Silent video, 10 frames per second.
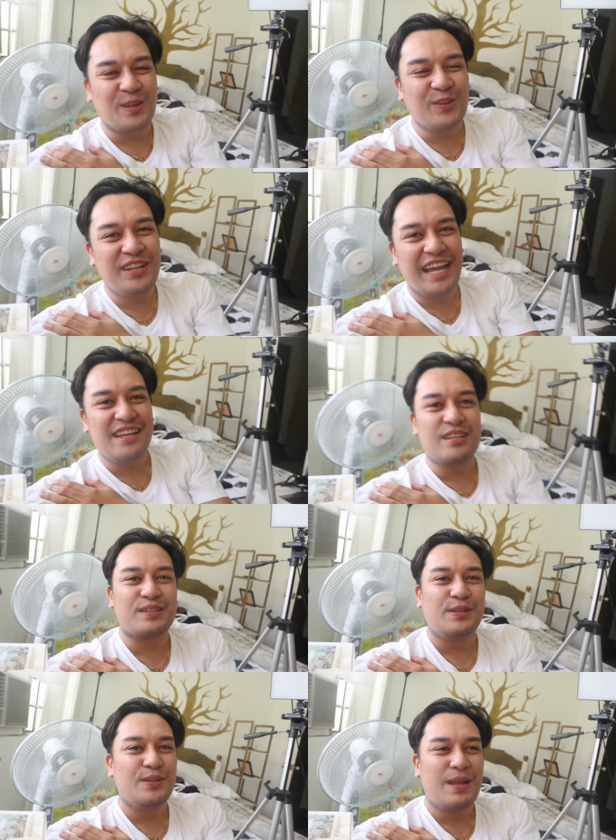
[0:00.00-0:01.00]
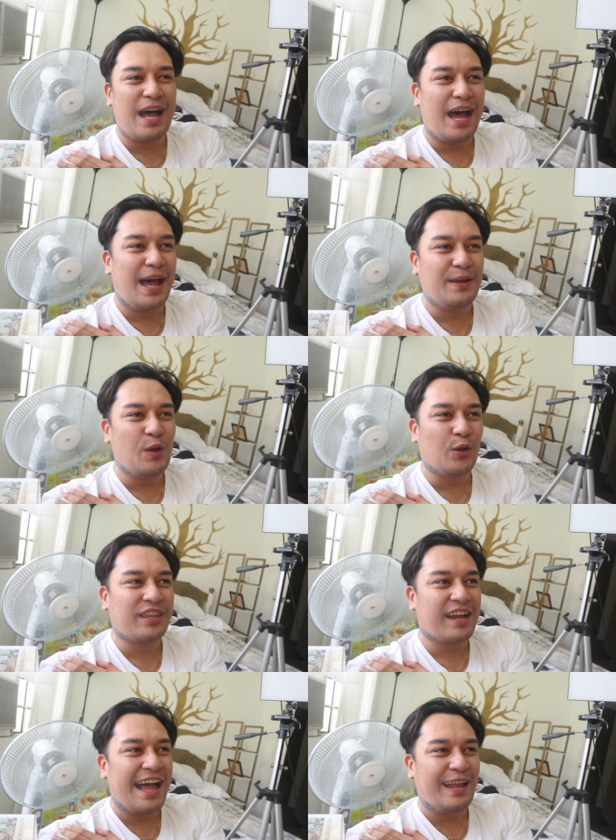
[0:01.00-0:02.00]
So today is
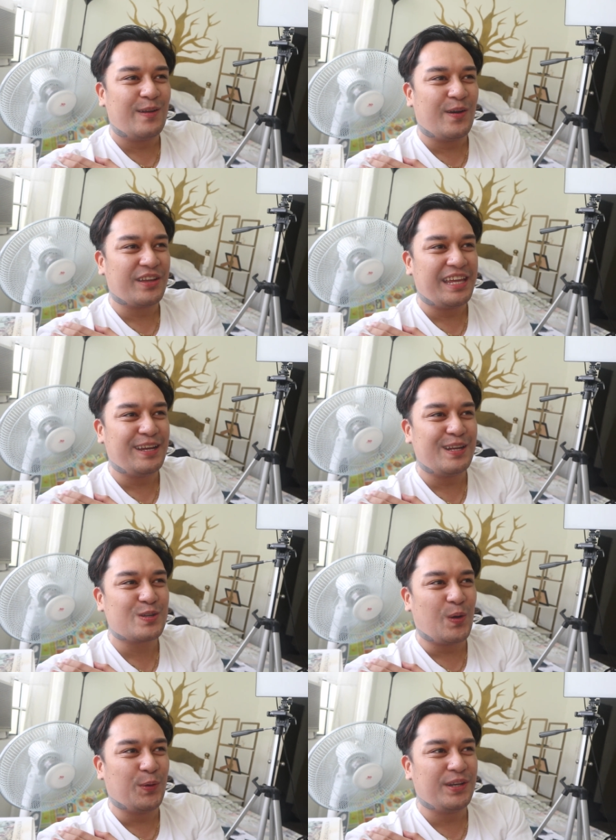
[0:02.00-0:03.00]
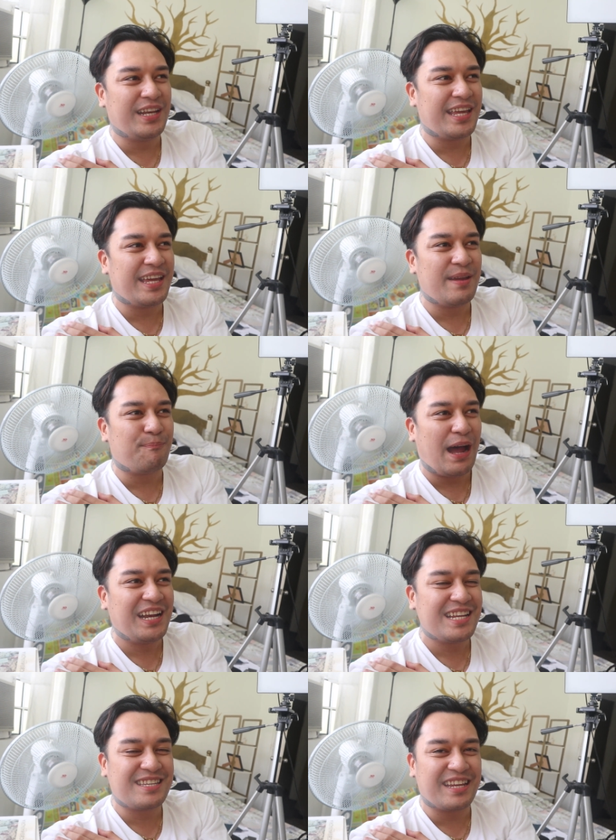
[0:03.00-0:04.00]
no Tagalog, English only
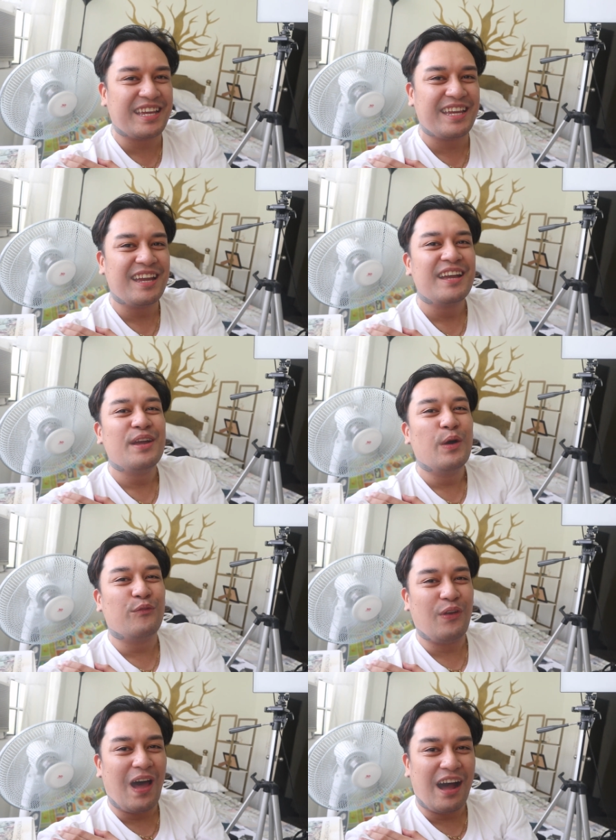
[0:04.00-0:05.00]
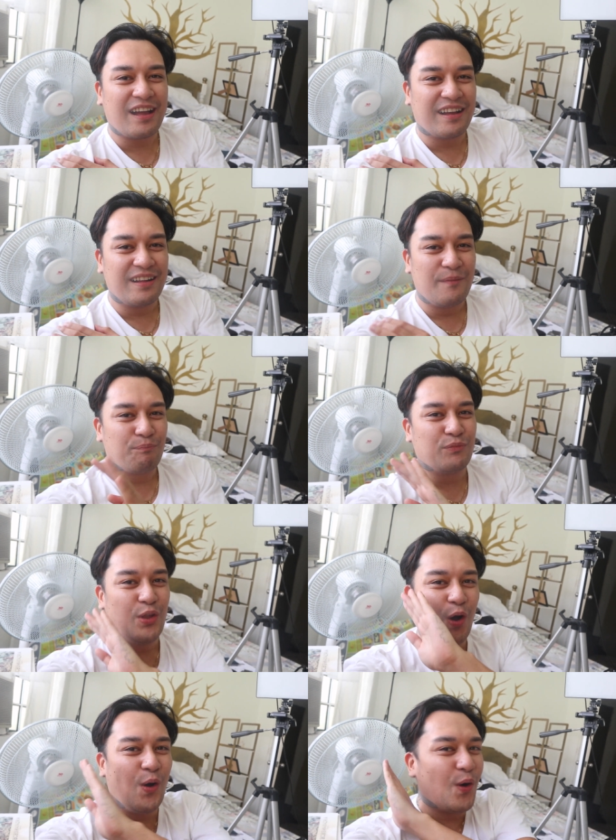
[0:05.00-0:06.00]
policy vlog.
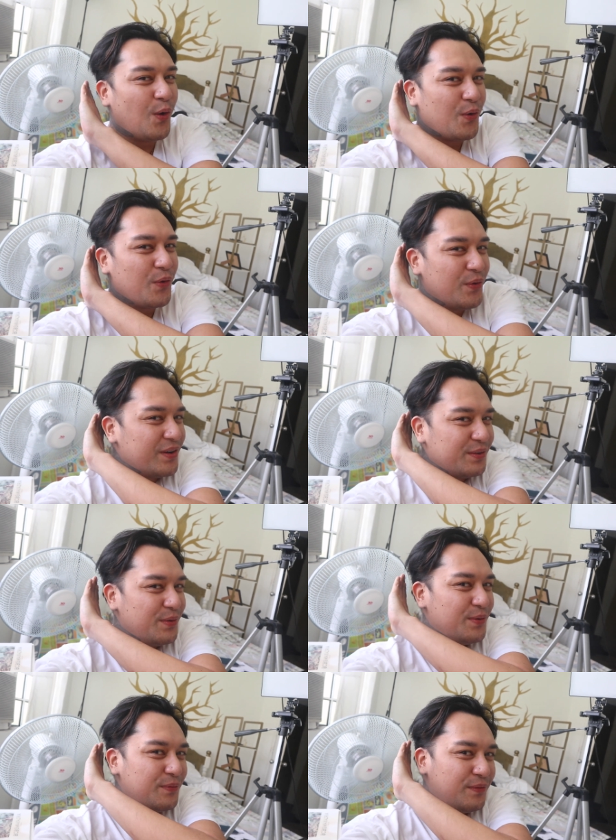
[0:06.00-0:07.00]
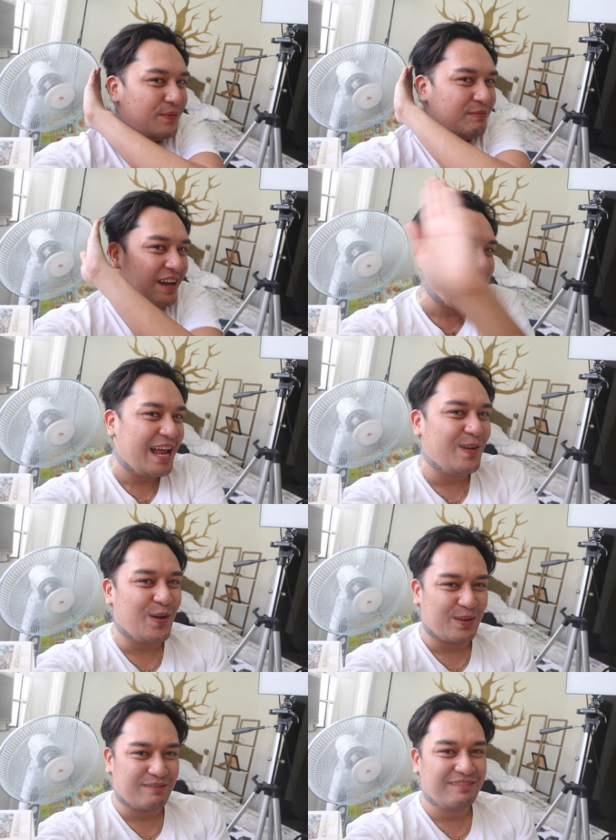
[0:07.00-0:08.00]
No
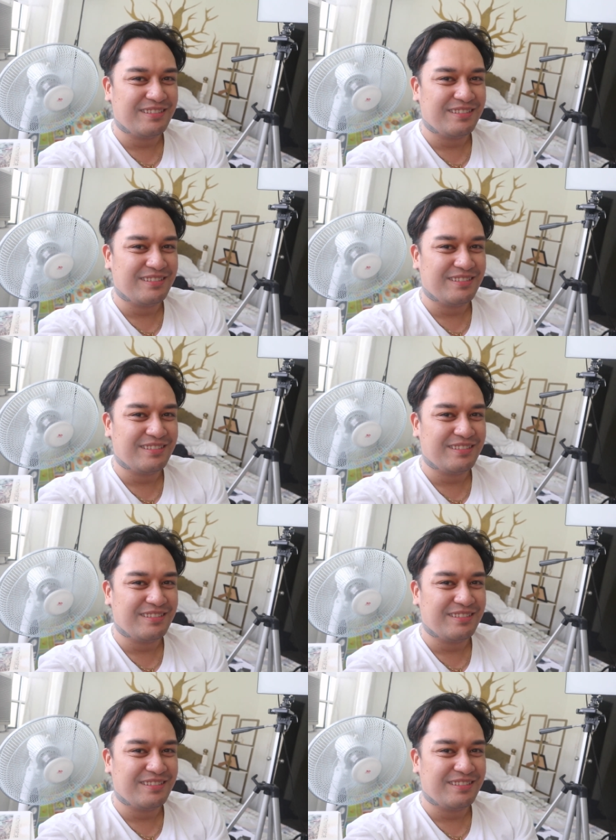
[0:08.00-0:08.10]
Tagalog.